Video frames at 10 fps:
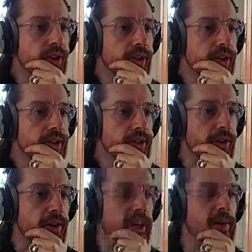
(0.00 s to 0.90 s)
So
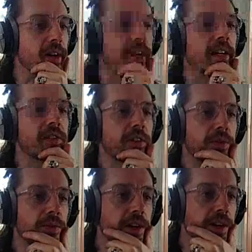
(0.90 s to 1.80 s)
anyway, yeah,
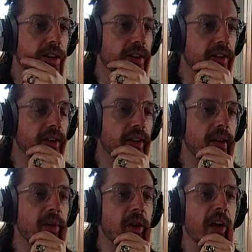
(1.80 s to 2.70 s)
so, and then
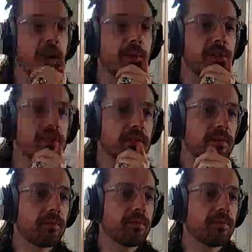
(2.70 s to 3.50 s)
we create an option